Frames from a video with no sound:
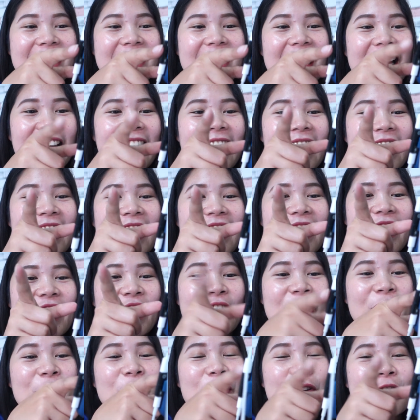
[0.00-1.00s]
I cannot
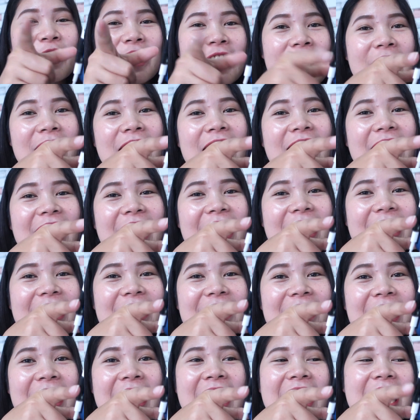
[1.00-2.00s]
use
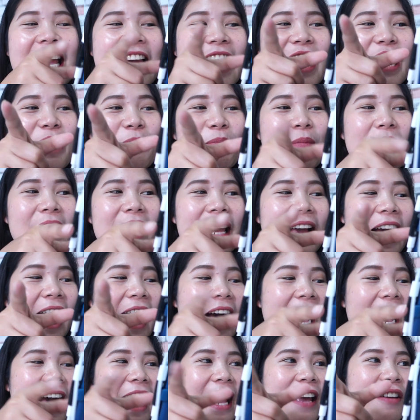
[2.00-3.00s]
this in my
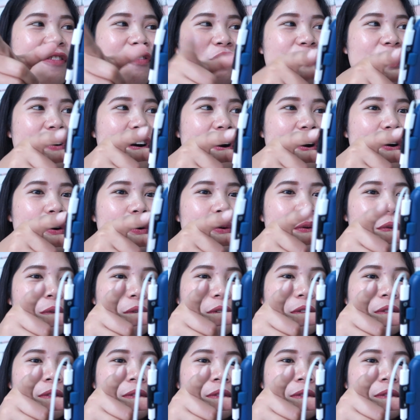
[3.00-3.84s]
iPhone.